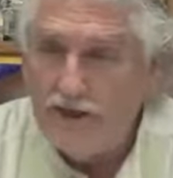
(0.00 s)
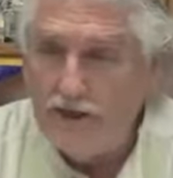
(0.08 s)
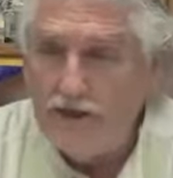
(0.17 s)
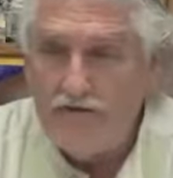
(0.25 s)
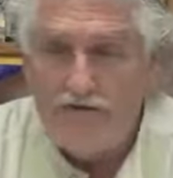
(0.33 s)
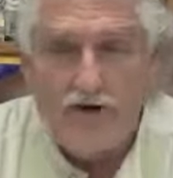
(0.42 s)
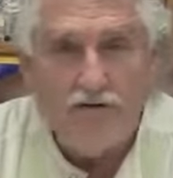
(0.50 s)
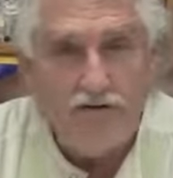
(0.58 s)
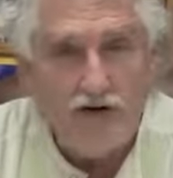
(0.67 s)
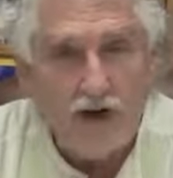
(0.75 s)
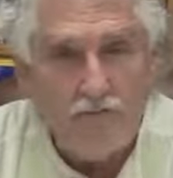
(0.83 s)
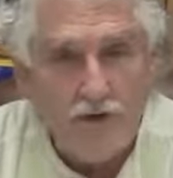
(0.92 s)
And even if
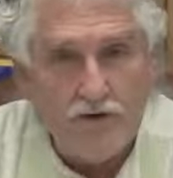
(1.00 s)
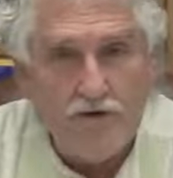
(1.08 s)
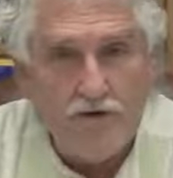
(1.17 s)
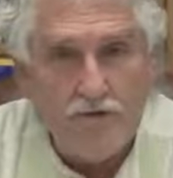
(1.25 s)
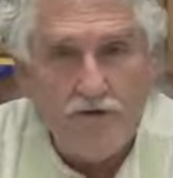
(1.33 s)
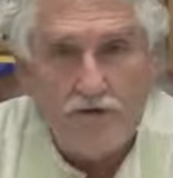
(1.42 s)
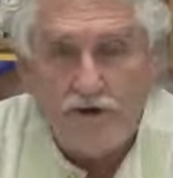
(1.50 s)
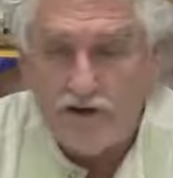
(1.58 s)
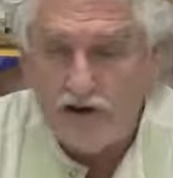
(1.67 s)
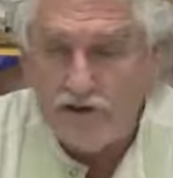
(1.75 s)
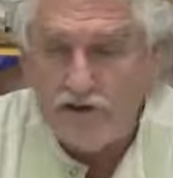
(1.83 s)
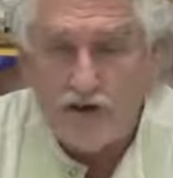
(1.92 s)
you're not perfect with your
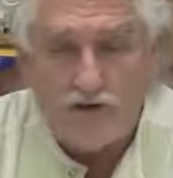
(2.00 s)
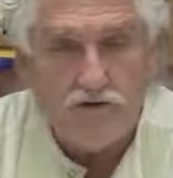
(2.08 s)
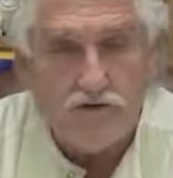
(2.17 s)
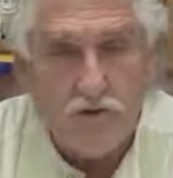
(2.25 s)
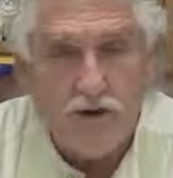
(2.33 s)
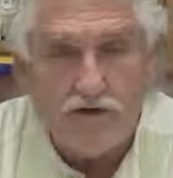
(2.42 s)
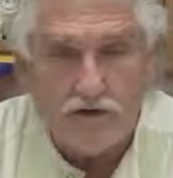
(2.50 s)
kids, don't sweat.